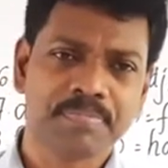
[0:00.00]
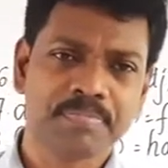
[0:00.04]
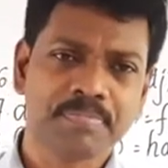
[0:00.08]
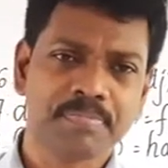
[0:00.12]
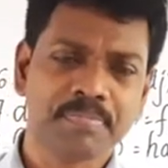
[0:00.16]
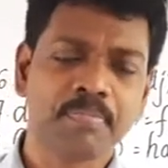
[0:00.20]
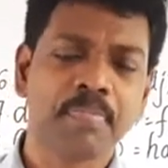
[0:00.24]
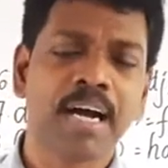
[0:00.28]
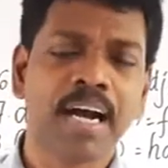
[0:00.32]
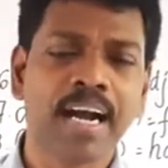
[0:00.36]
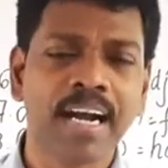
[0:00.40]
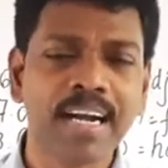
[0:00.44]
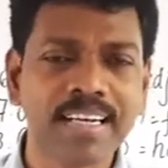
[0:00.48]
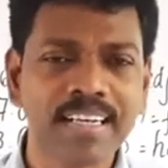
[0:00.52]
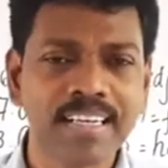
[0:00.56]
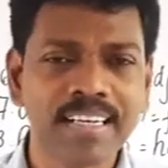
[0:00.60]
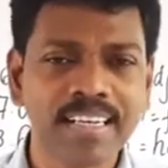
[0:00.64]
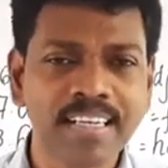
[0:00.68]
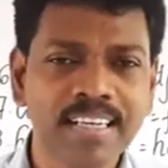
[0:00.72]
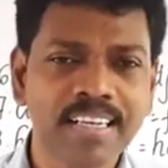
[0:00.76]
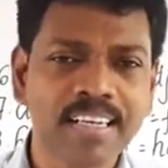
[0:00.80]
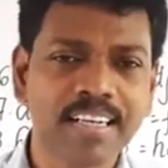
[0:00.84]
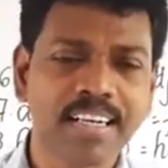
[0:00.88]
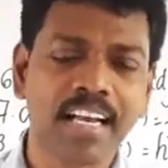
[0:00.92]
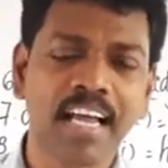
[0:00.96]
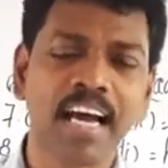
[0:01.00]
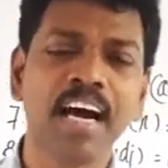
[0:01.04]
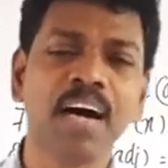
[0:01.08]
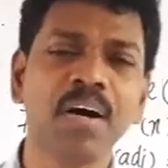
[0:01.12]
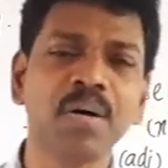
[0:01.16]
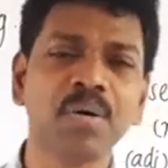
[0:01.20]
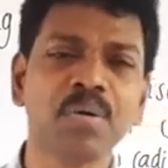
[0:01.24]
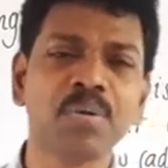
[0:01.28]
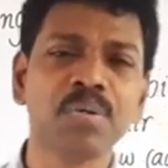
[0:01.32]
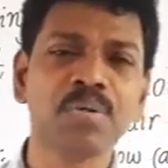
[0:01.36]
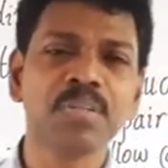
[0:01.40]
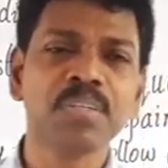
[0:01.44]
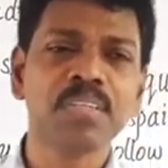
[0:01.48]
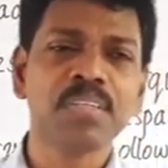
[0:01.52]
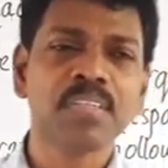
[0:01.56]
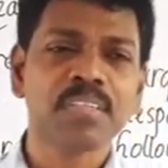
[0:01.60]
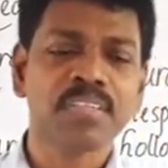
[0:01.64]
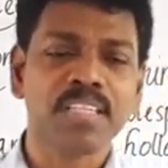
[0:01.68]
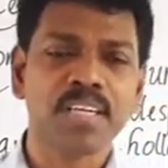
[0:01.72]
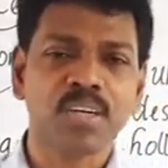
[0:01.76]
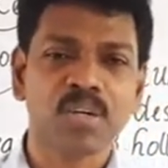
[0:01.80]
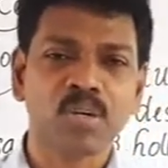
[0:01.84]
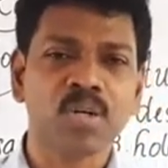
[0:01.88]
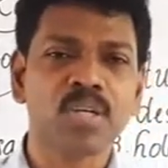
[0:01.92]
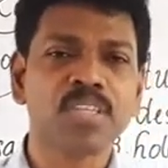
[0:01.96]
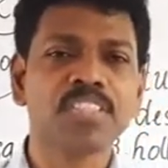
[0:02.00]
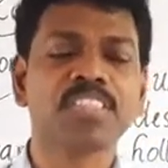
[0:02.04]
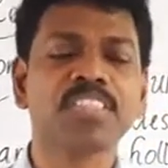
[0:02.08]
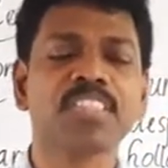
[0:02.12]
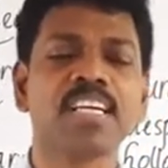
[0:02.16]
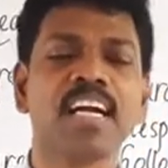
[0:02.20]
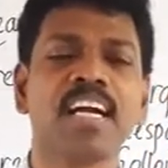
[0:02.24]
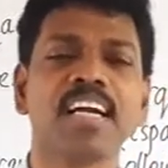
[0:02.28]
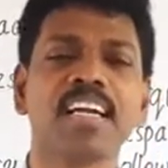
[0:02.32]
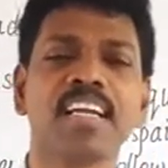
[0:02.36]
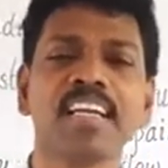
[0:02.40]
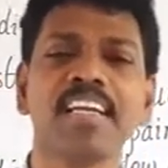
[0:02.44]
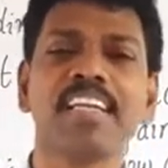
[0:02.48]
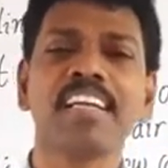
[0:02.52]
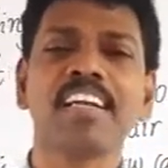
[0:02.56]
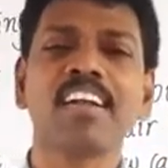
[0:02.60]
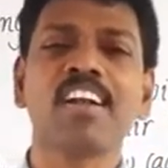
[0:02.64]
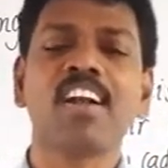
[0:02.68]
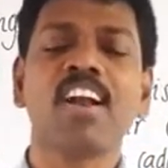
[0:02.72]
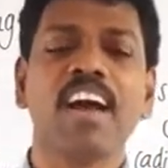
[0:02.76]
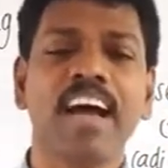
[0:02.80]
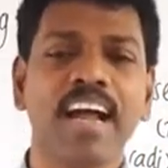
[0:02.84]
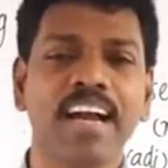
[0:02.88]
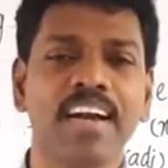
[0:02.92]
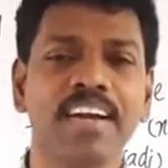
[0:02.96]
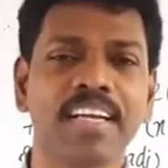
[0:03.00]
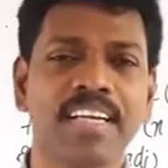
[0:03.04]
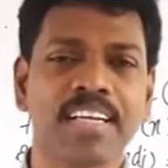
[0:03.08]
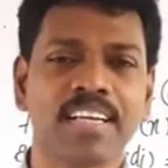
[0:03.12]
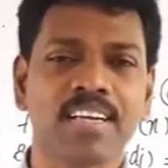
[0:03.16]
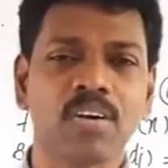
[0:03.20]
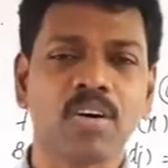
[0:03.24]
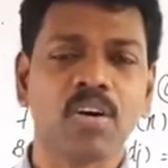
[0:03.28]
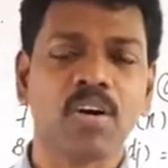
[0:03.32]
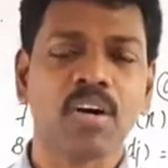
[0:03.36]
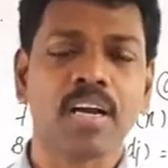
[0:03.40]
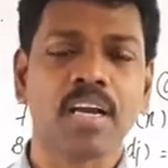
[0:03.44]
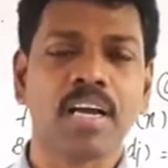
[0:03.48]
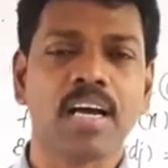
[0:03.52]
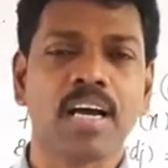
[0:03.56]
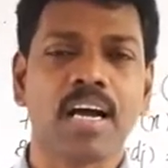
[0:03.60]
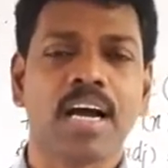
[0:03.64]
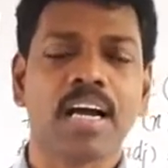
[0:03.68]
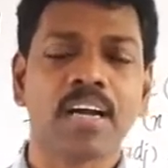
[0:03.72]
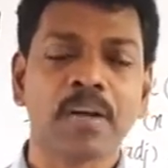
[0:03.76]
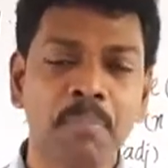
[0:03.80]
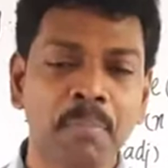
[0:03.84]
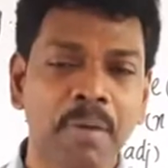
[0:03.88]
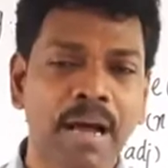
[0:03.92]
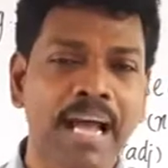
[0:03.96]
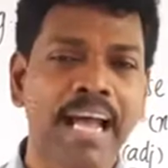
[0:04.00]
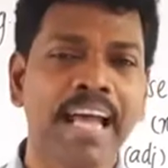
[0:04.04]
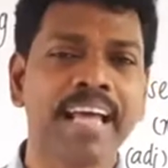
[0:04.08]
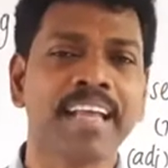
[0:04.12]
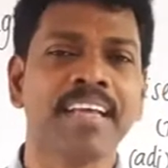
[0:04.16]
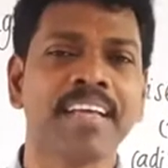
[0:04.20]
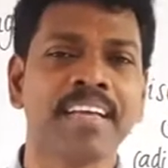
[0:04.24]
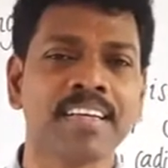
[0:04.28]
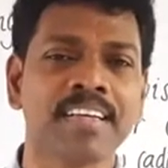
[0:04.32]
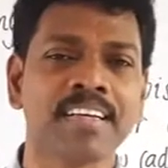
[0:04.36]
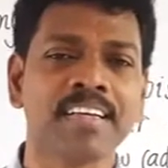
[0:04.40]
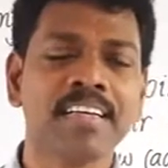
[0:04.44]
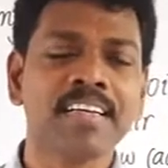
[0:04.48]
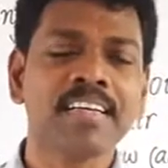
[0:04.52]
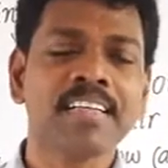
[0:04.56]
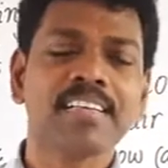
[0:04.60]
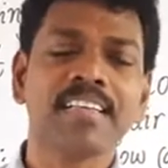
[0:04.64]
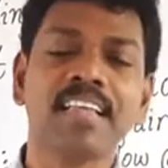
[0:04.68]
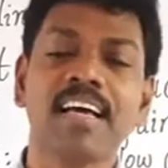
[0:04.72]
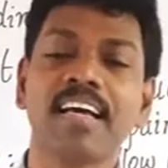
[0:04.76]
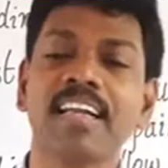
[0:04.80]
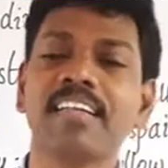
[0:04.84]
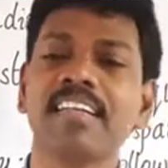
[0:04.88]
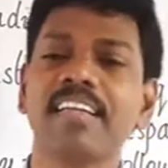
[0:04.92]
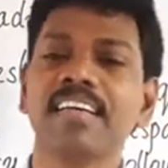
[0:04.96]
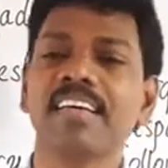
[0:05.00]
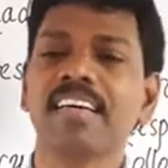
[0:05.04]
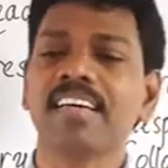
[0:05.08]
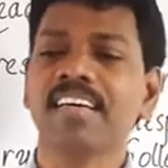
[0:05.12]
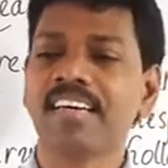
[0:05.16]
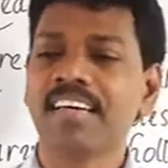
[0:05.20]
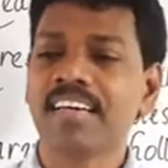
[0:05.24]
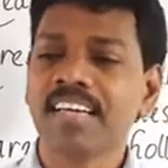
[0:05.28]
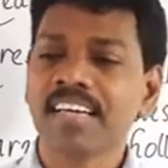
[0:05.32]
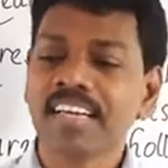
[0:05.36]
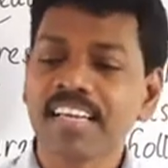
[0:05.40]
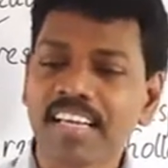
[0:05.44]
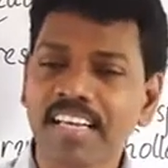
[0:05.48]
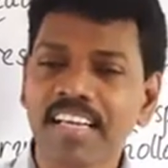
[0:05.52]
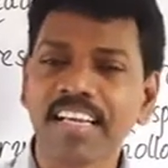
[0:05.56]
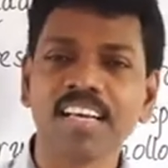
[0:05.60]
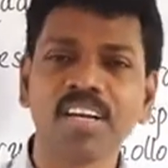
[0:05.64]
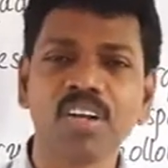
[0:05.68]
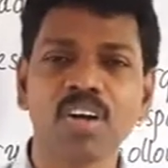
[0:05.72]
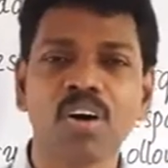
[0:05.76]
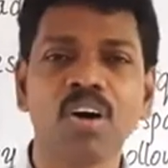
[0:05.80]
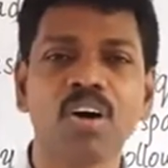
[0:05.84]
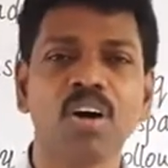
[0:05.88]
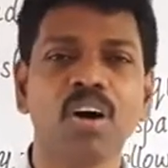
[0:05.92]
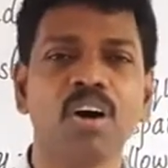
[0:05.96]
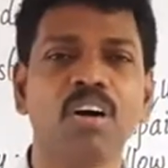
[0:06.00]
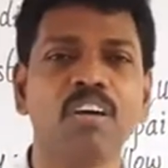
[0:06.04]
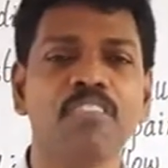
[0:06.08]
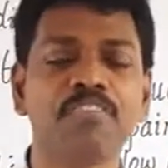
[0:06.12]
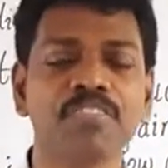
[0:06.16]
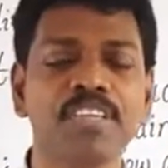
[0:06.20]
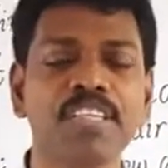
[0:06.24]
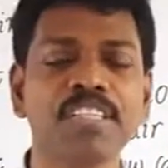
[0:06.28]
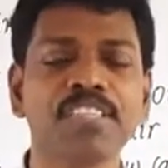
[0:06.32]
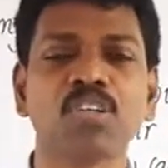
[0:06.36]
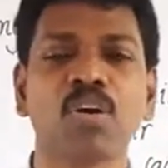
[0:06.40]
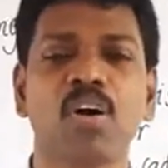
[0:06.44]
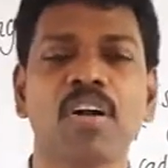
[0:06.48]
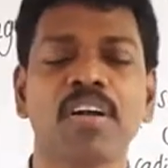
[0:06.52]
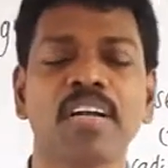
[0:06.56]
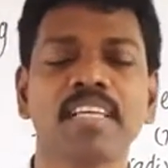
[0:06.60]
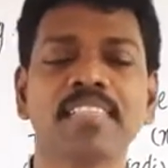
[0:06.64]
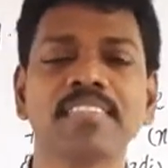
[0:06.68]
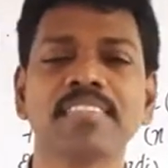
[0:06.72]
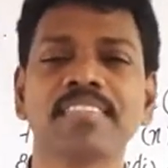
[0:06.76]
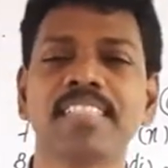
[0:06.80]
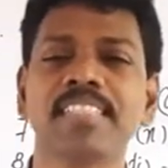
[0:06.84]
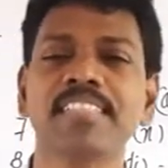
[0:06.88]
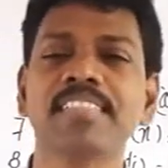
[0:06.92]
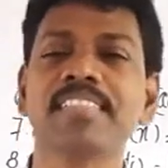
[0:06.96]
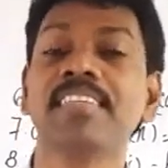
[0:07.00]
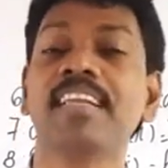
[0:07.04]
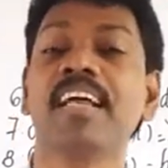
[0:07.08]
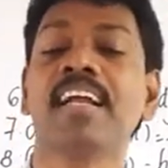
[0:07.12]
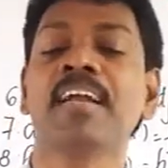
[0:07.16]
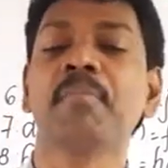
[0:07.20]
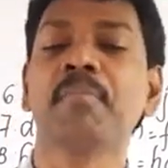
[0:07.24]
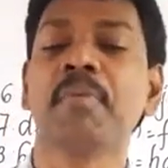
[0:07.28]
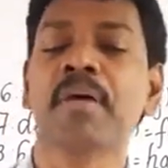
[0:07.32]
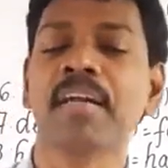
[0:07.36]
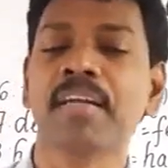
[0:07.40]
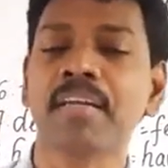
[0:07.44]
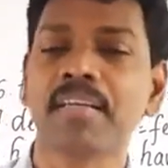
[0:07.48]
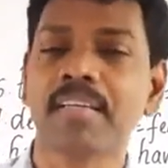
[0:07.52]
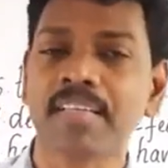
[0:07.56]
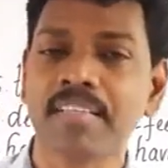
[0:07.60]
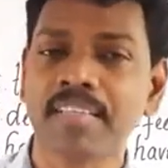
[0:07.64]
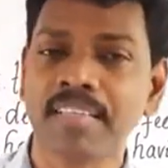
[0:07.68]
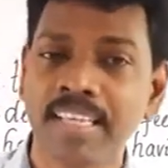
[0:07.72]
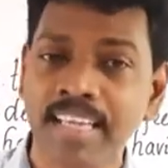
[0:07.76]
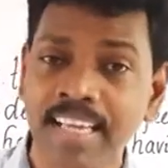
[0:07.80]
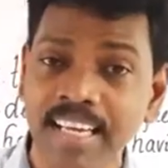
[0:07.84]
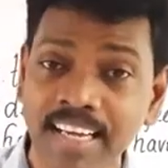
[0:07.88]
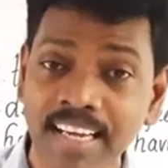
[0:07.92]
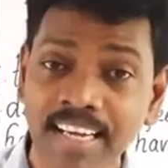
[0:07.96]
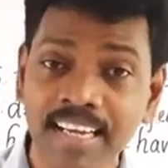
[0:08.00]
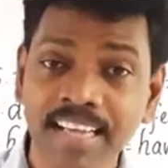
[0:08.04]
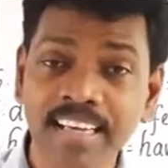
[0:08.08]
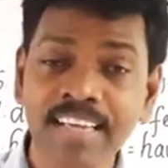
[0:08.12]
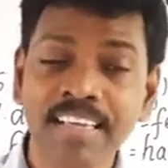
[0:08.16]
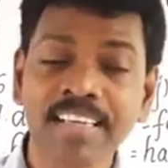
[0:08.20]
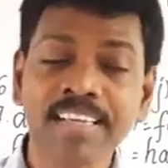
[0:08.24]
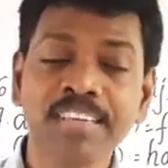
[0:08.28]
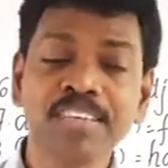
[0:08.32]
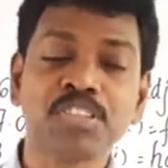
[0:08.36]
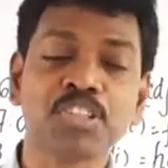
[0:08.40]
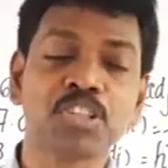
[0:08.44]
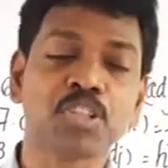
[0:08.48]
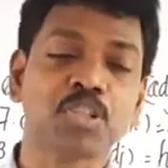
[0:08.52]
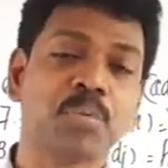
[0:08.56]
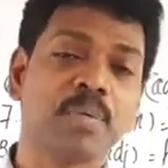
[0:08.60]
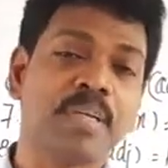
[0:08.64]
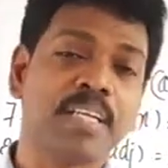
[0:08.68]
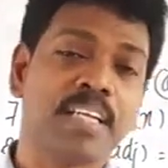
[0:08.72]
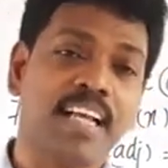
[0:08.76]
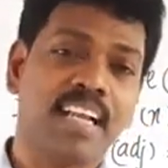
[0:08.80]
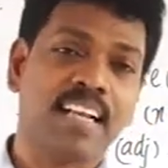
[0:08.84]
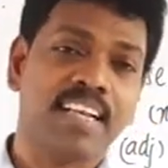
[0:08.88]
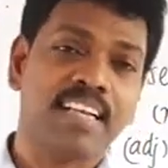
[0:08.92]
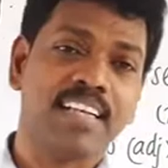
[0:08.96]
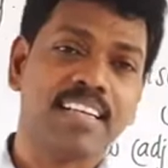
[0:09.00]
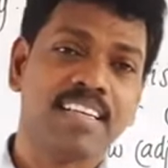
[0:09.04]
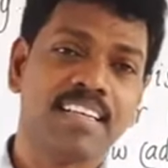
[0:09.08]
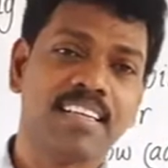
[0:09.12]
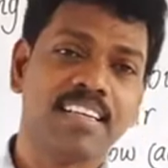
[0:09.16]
But now they all started declaring or admiring that the hero of this contest is none but the squirrel.